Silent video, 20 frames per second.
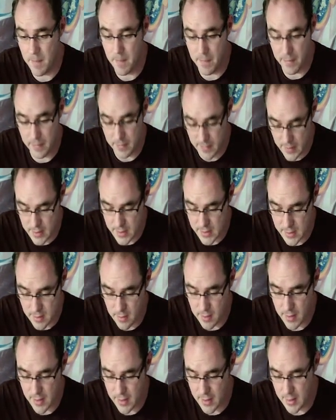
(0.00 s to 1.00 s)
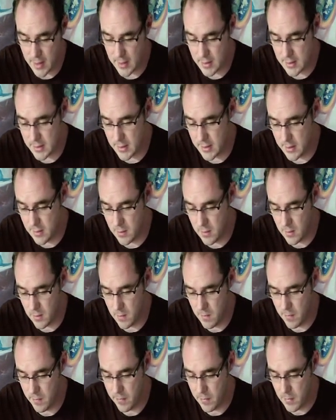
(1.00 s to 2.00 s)
This guy can actually do
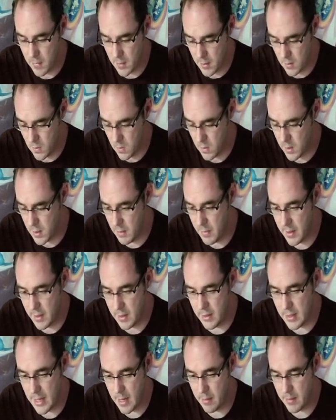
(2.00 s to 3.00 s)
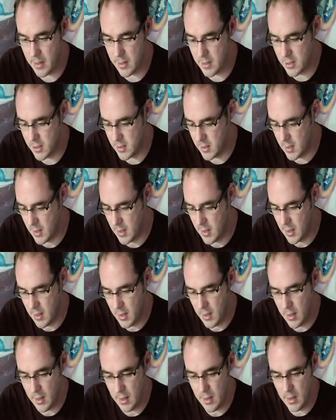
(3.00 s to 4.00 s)
quite a bit of damage
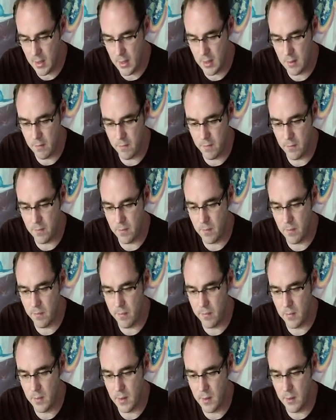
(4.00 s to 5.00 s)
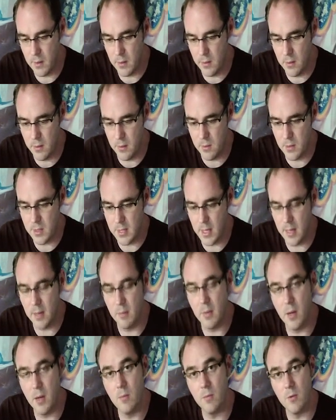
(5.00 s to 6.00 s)
if you set him
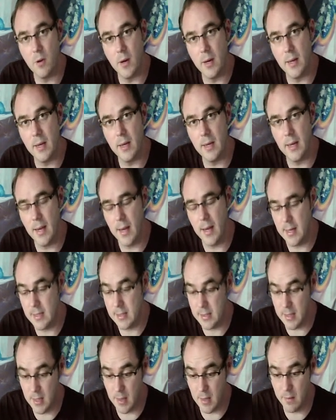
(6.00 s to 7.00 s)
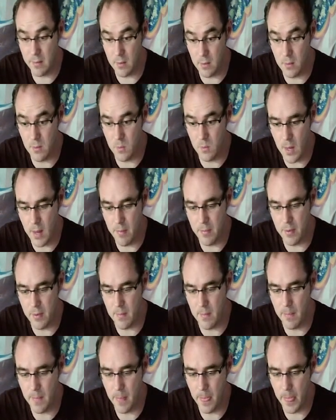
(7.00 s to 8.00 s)
up right, he has to have a good
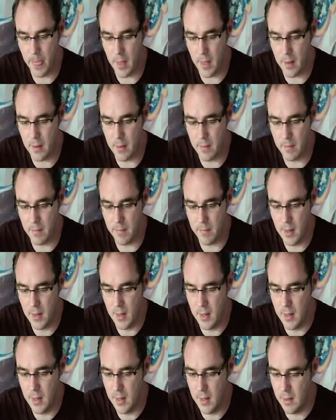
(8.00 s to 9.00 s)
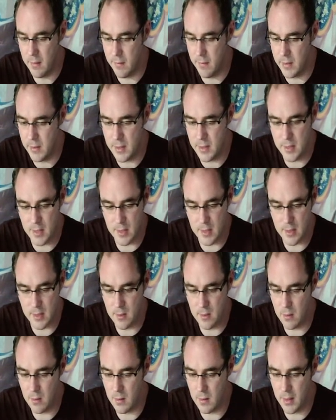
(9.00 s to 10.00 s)
weapon. If he's just
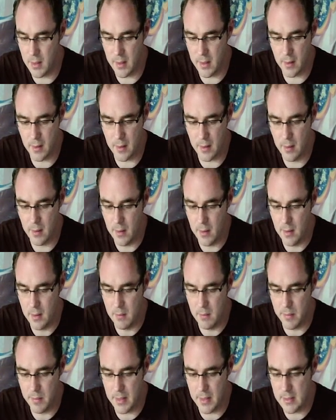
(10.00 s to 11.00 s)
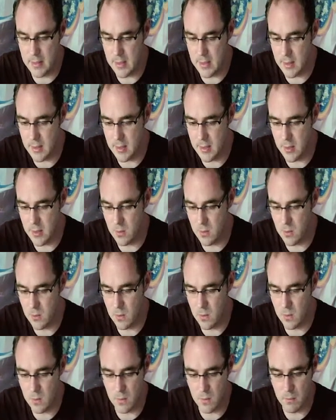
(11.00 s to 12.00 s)
got like a basic
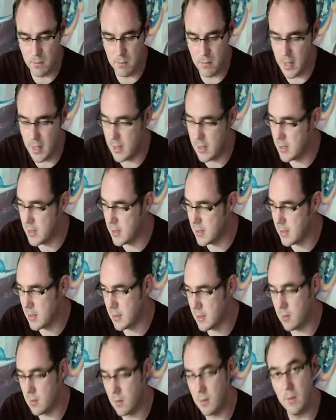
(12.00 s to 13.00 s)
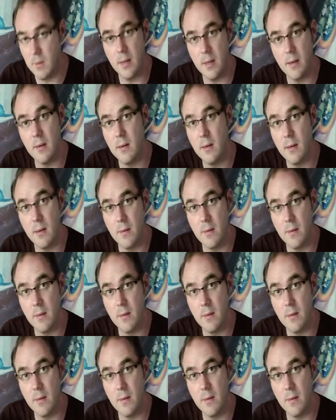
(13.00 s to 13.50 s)
sword or mace, it's not going to be good enough.